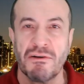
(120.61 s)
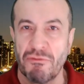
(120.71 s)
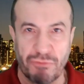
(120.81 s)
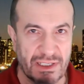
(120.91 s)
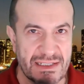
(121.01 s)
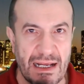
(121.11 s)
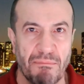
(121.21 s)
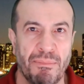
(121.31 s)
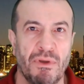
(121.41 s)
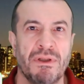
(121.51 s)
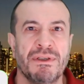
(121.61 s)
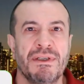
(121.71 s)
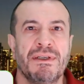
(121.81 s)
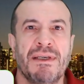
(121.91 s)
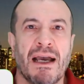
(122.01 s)
For example,
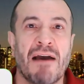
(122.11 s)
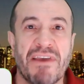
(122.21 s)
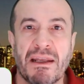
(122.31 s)
Javier